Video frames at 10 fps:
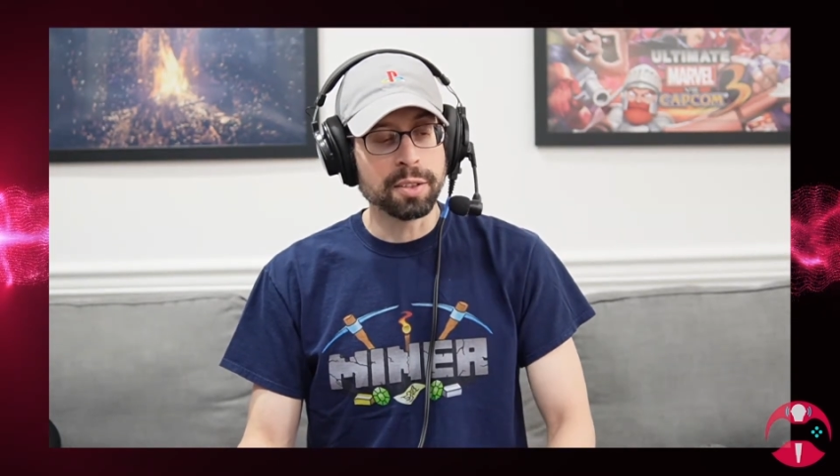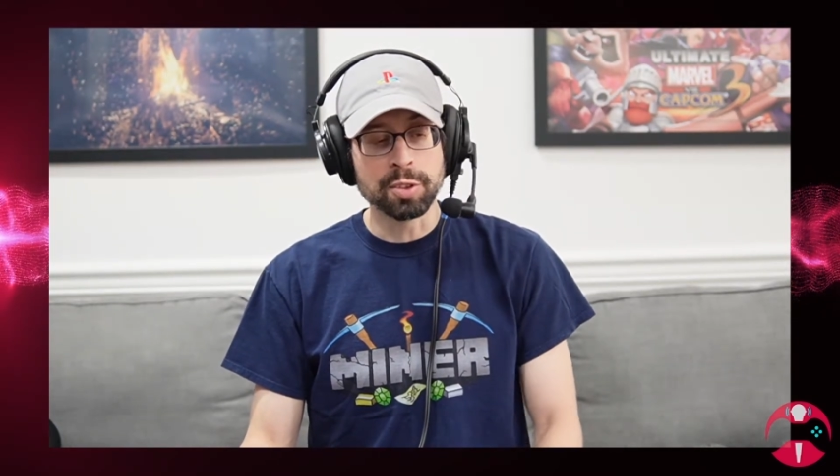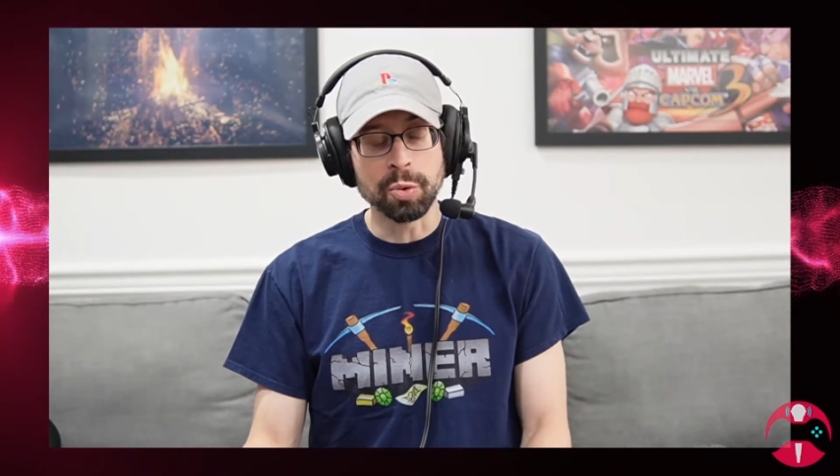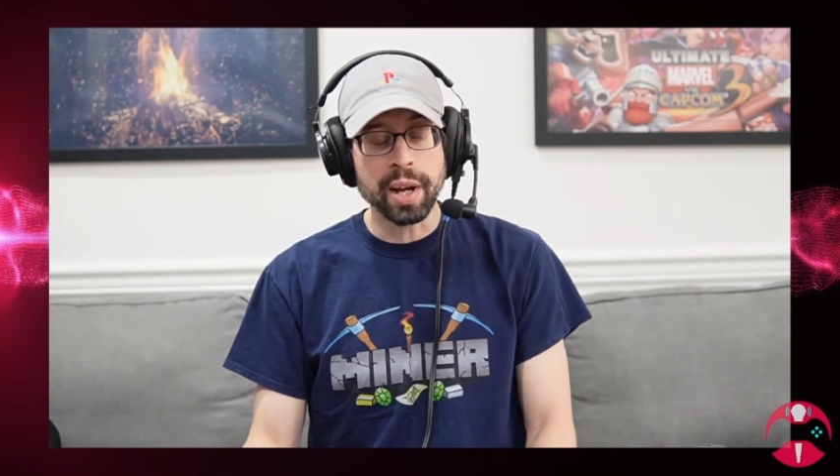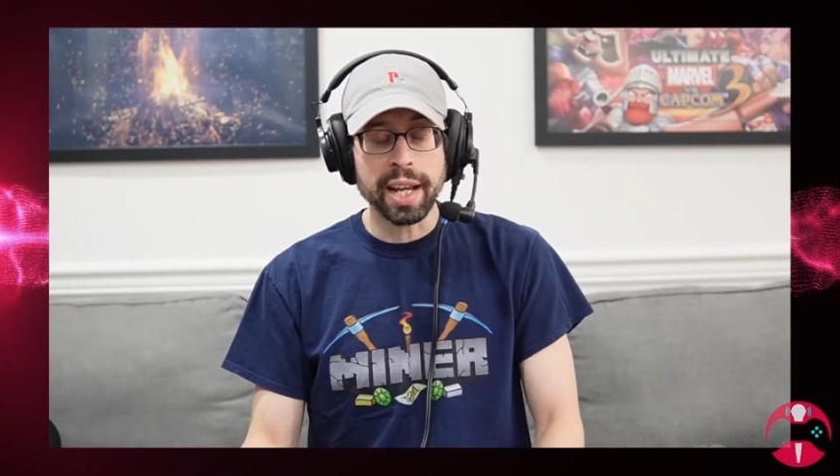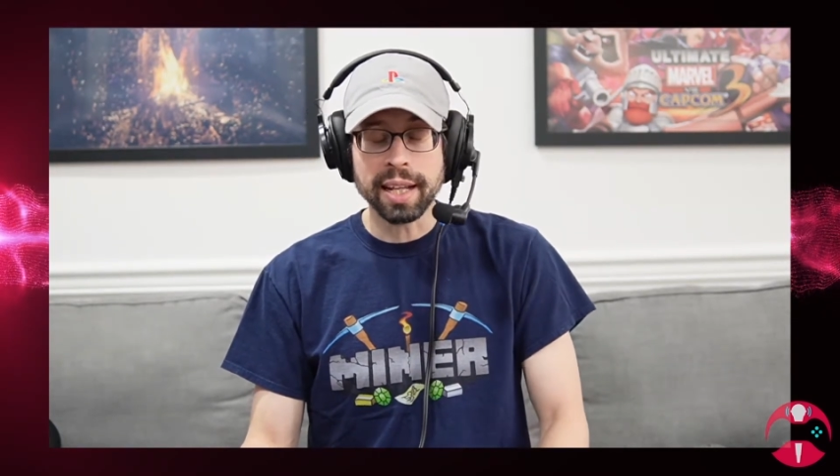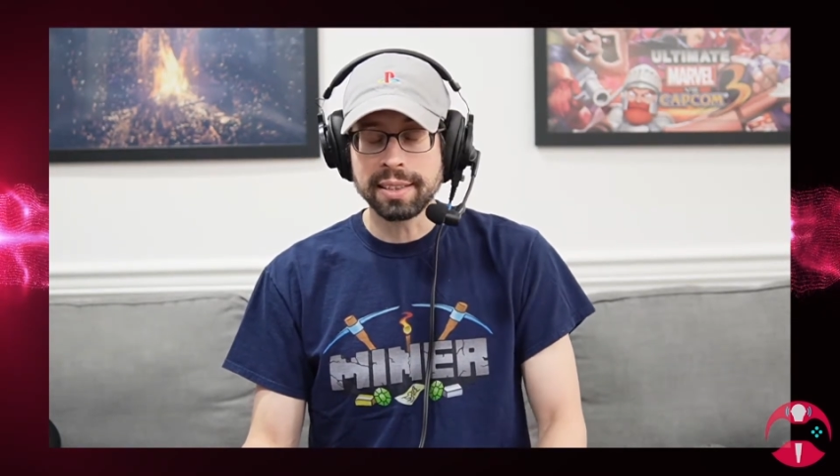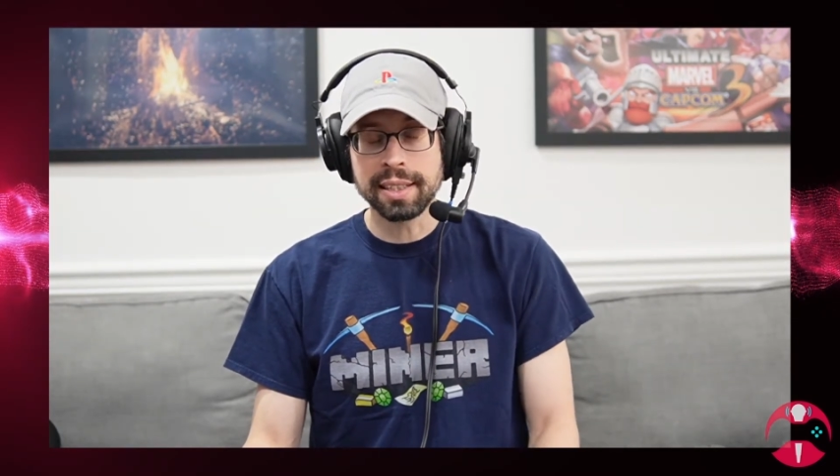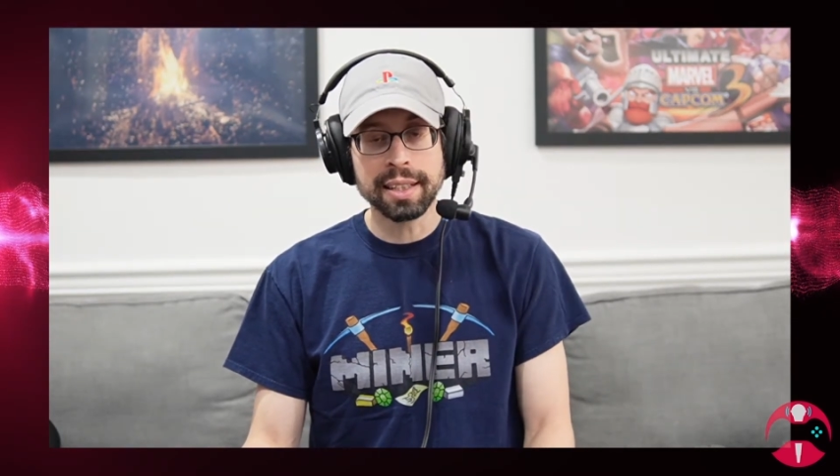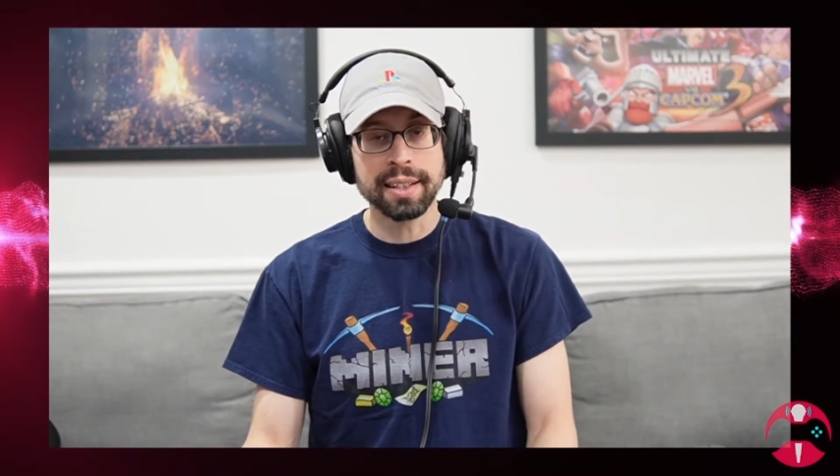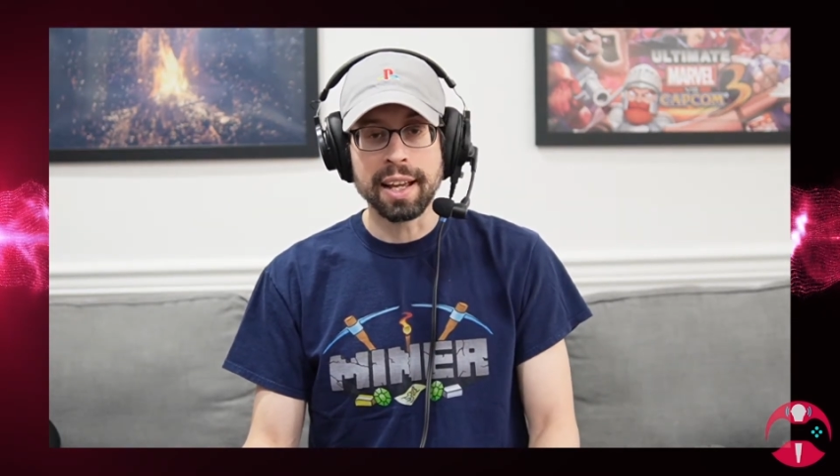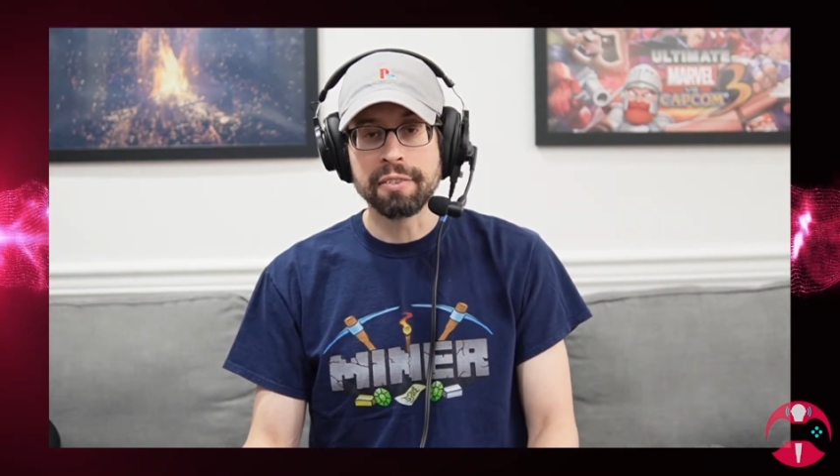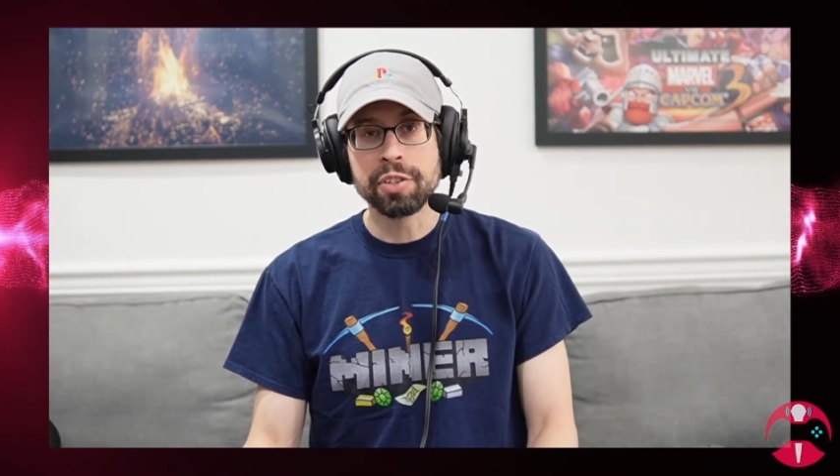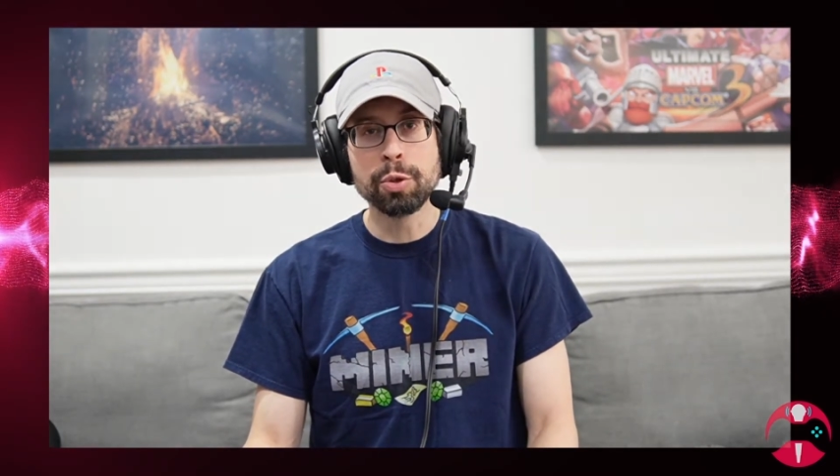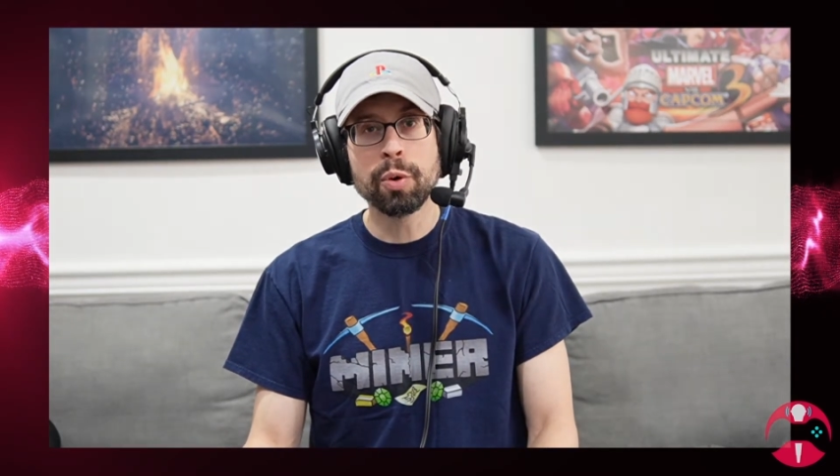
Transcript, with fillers: the way I see it, if you